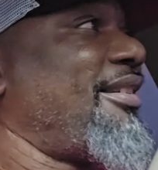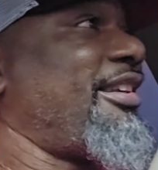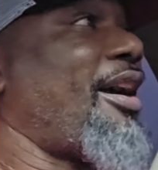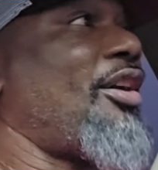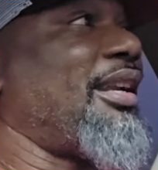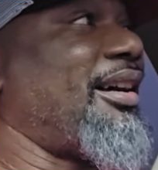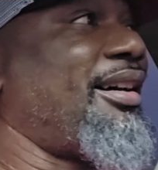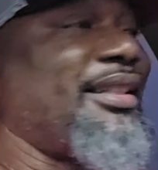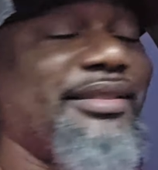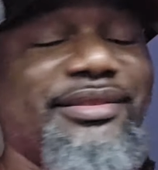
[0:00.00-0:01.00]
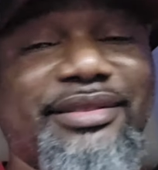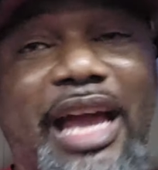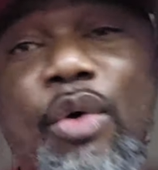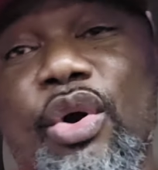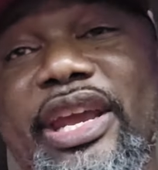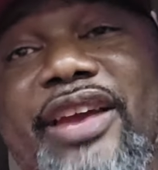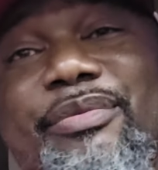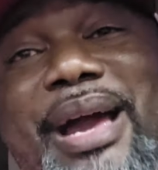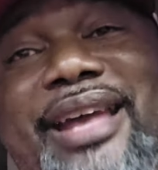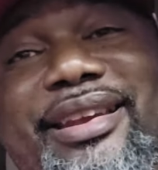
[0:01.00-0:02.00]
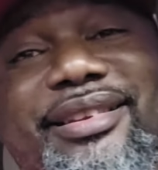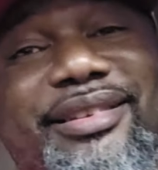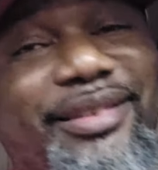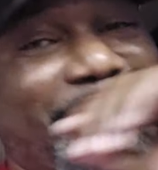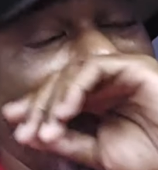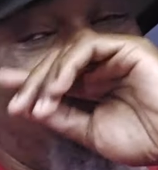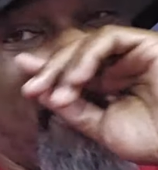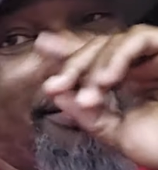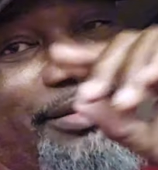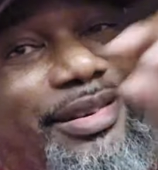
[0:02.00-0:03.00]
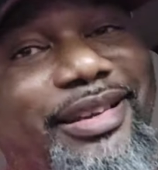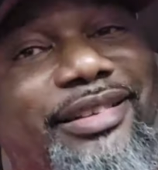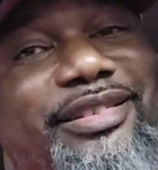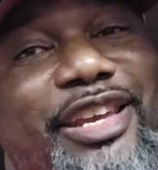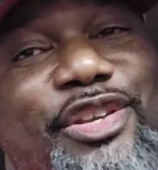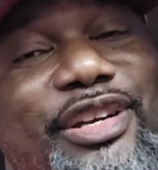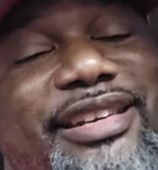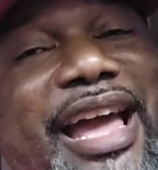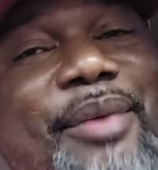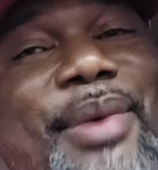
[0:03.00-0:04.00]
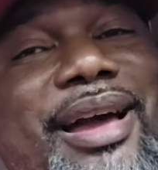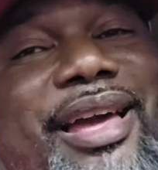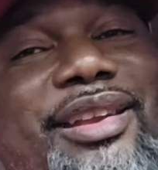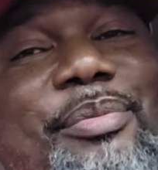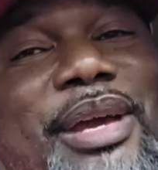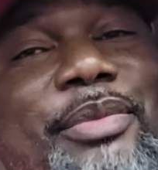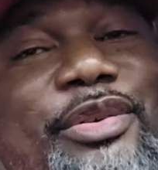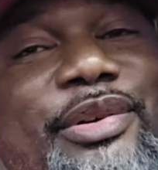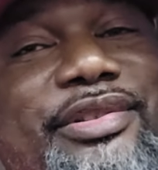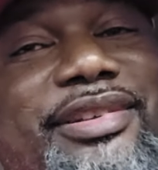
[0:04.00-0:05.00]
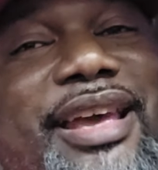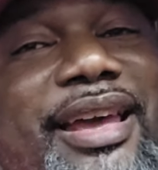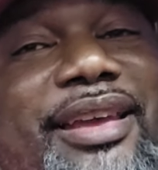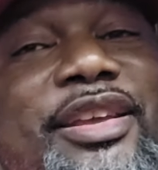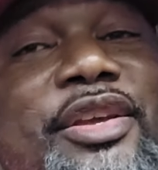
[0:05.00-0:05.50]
I want everybody to continue to doubt my Alabama Crimson Tide.